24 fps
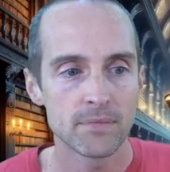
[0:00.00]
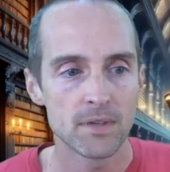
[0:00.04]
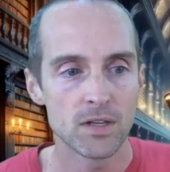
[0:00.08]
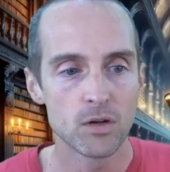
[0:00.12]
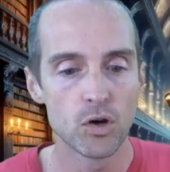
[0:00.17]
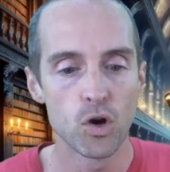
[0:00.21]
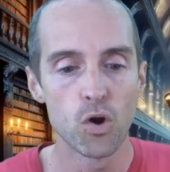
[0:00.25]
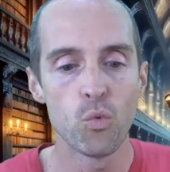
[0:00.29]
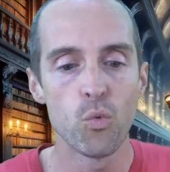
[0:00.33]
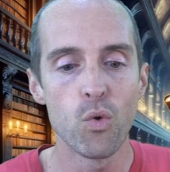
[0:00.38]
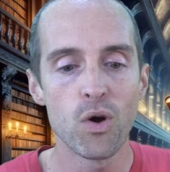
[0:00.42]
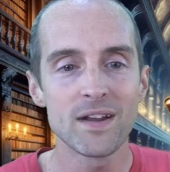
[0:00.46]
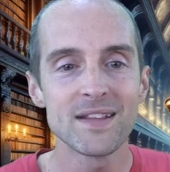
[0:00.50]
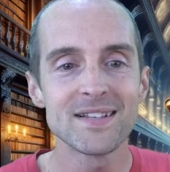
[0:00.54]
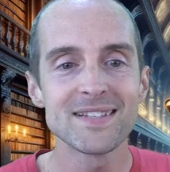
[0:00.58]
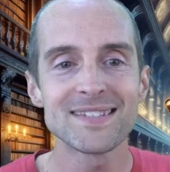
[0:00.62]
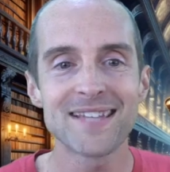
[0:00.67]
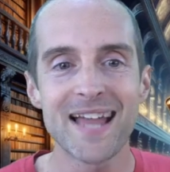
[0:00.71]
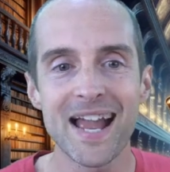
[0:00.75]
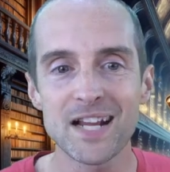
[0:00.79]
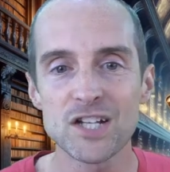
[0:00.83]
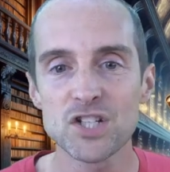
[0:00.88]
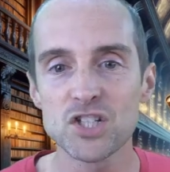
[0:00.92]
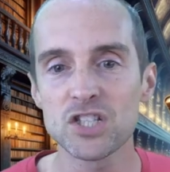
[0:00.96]
what it's
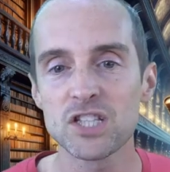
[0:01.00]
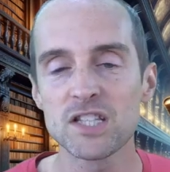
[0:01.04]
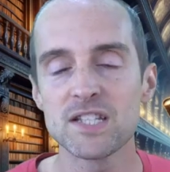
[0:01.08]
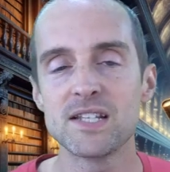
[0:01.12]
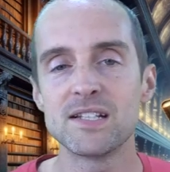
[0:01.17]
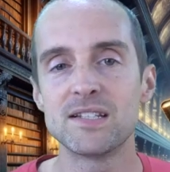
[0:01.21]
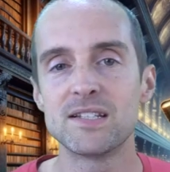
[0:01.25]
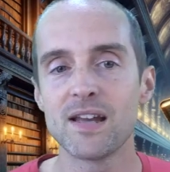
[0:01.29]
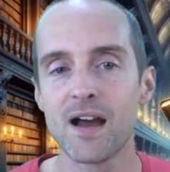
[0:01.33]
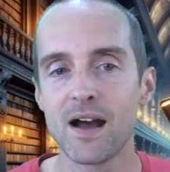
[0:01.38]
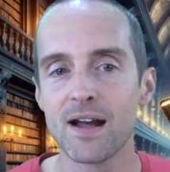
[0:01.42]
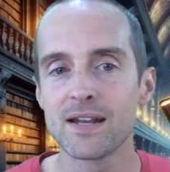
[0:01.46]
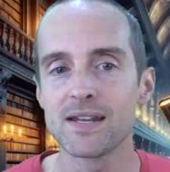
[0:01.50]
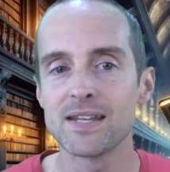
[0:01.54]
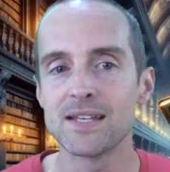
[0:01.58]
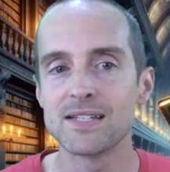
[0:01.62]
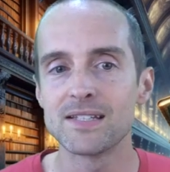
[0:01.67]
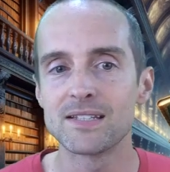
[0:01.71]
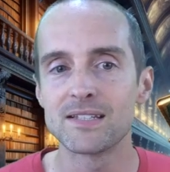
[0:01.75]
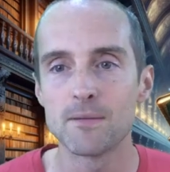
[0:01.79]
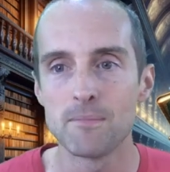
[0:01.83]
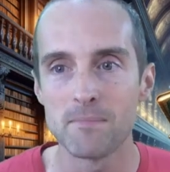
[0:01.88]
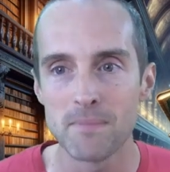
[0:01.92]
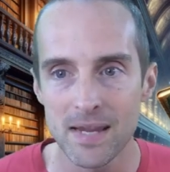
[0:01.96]
actually done
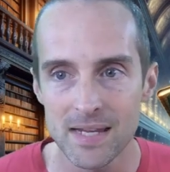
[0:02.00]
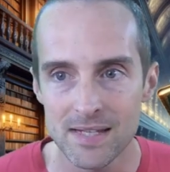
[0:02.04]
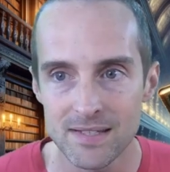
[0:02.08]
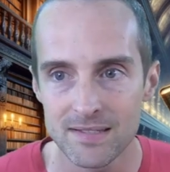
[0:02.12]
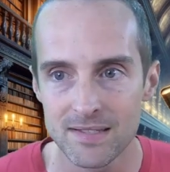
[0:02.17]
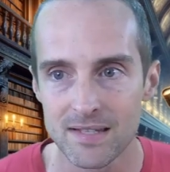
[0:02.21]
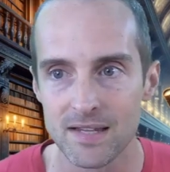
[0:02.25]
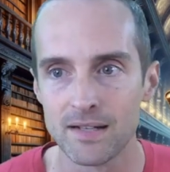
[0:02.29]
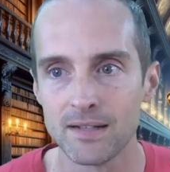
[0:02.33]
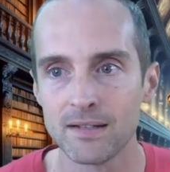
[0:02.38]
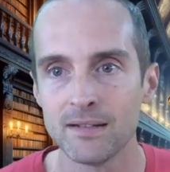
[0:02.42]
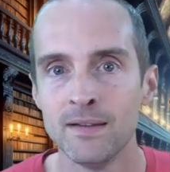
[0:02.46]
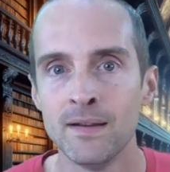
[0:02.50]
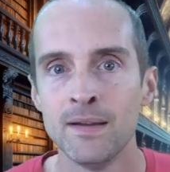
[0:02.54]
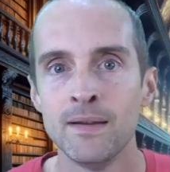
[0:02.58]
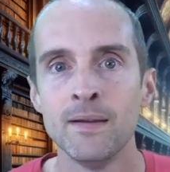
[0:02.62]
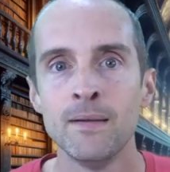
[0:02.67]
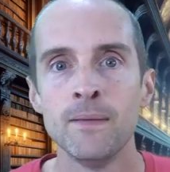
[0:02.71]
is amazing.